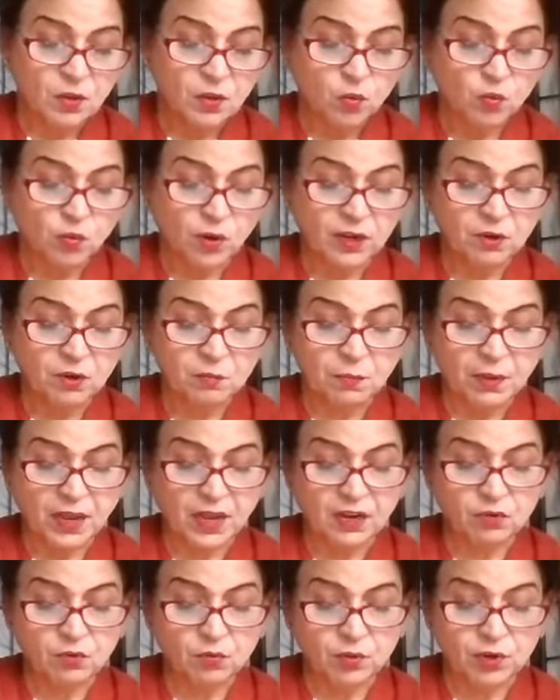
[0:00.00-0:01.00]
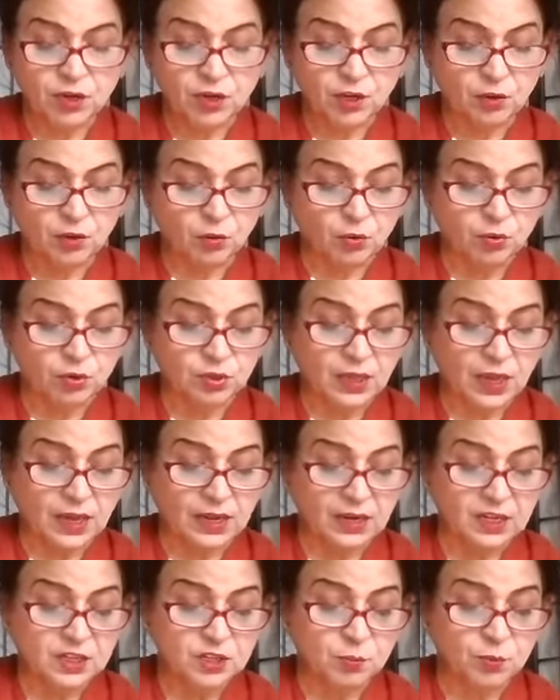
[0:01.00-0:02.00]
What man could ignore
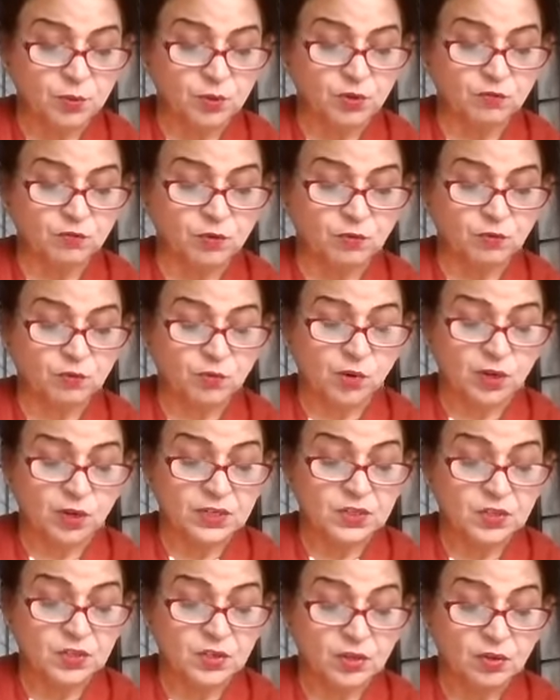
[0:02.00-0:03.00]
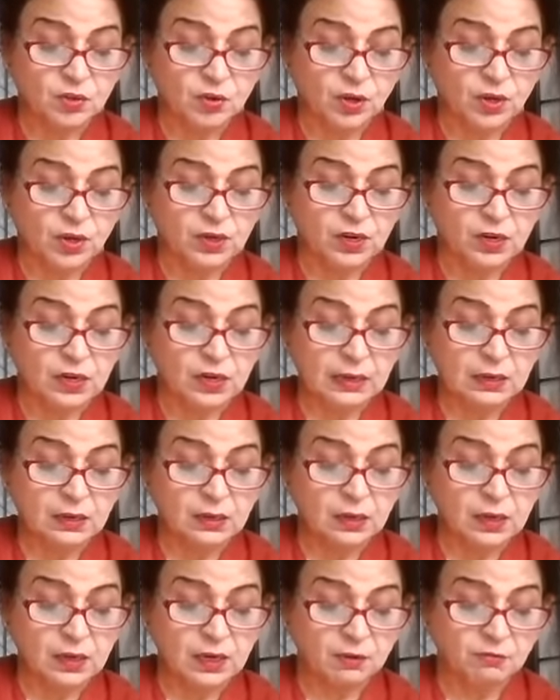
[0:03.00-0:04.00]
Tara's beautiful voice or her
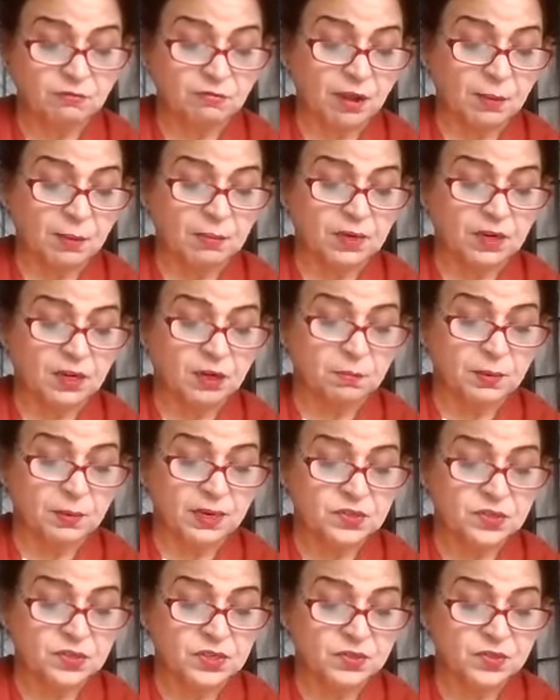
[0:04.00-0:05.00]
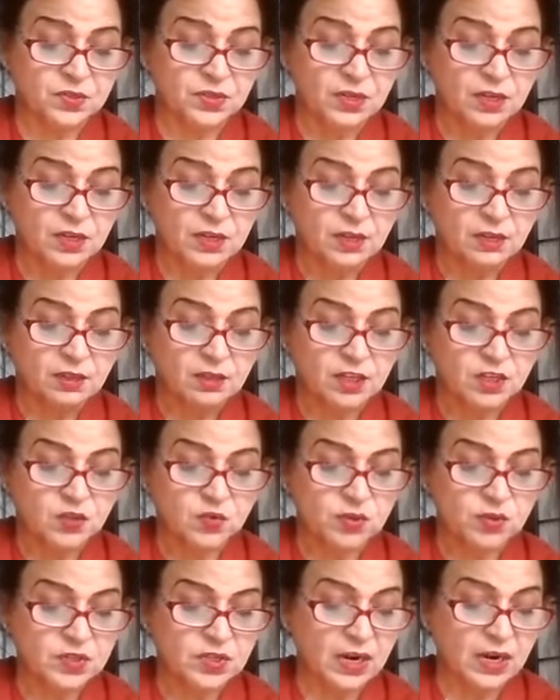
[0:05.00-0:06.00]
utterly feminine presence?
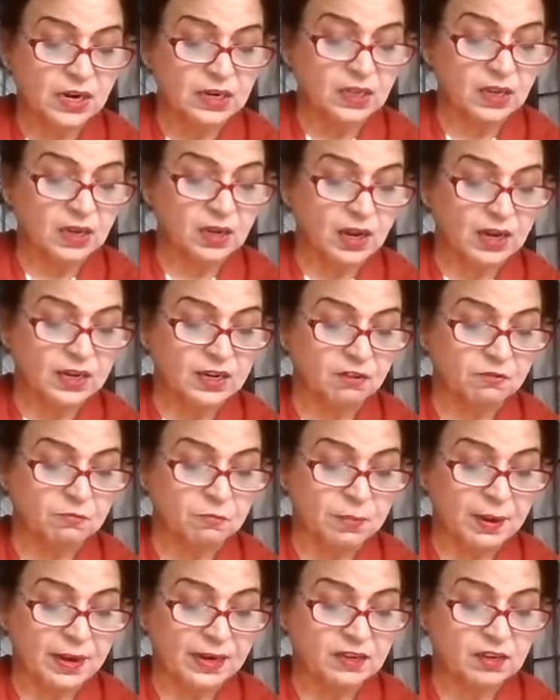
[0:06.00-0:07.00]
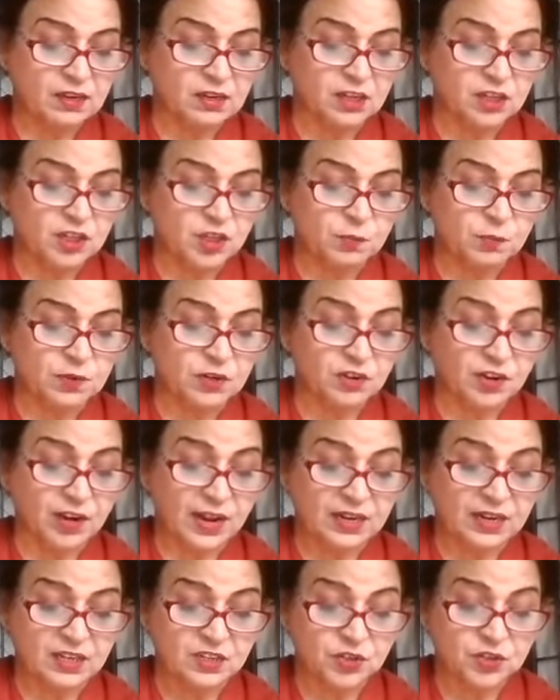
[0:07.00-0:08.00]
This was not the kind of battle Lakshman
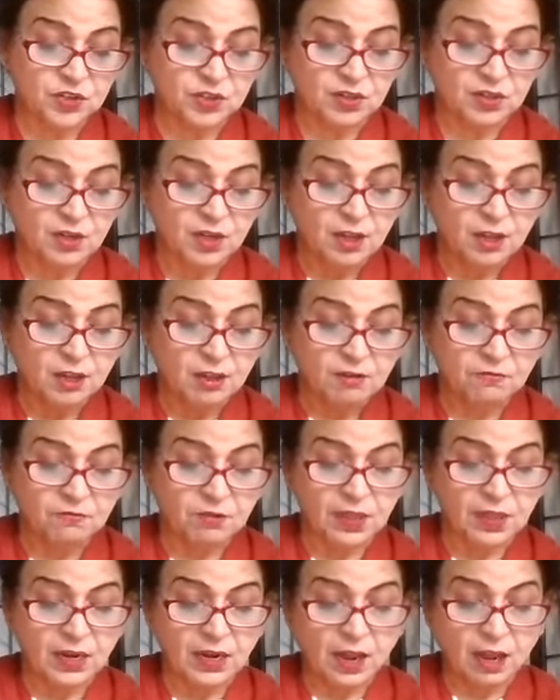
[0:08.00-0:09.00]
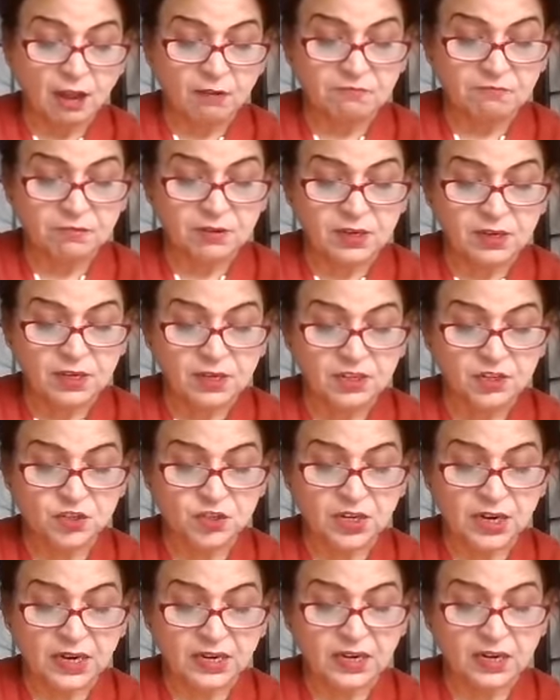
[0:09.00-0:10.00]
relished. With an effort, he
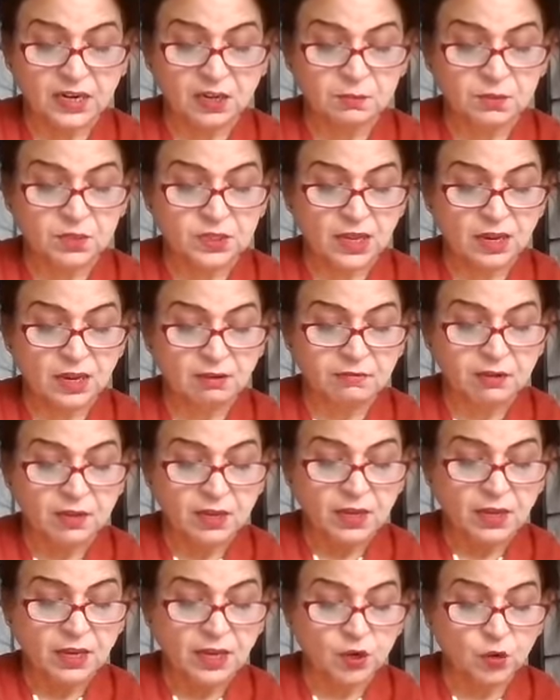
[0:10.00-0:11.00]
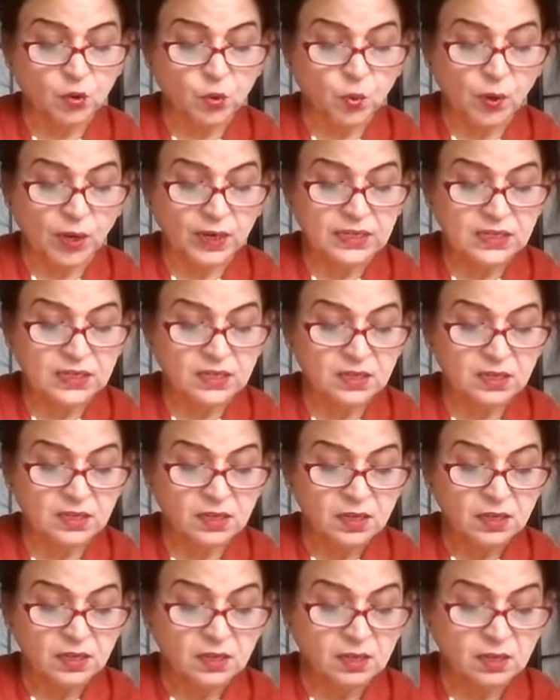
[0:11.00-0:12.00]
steadied himself and quietened
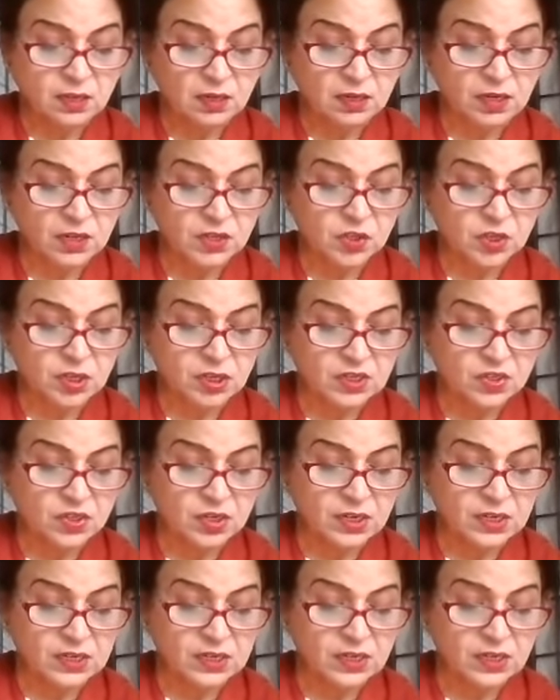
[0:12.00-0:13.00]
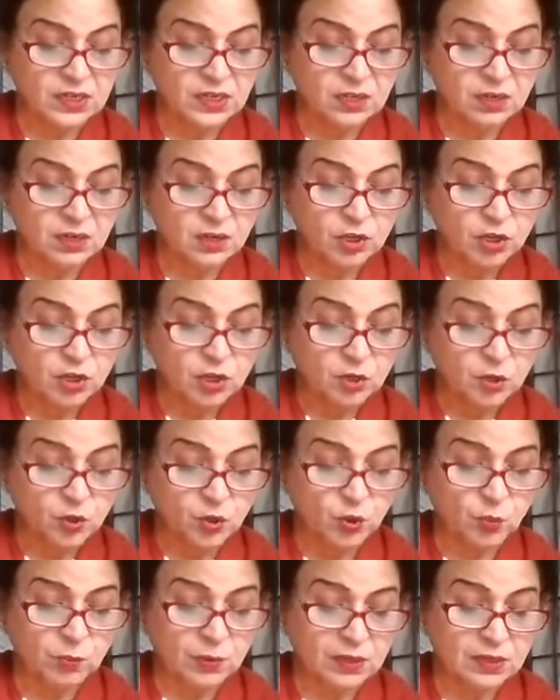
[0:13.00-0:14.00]
the disconcerting
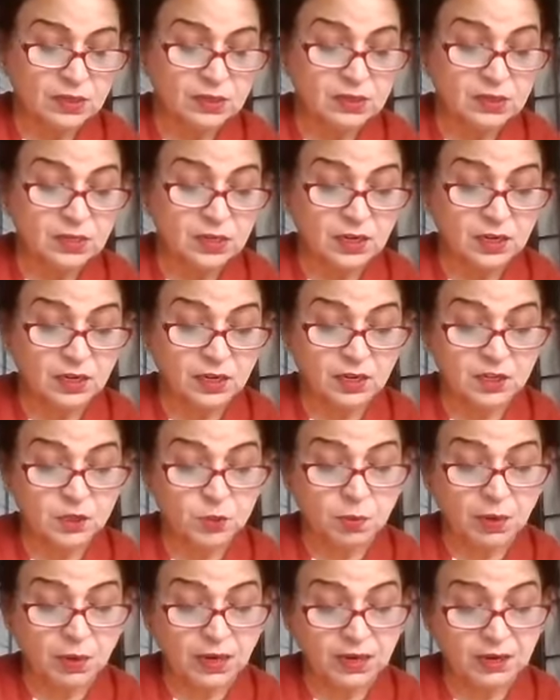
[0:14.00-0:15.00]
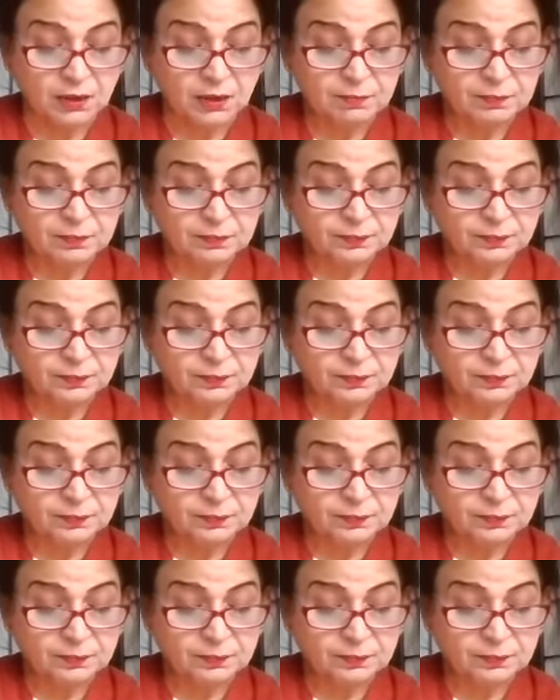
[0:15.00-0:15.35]
tumult in his body.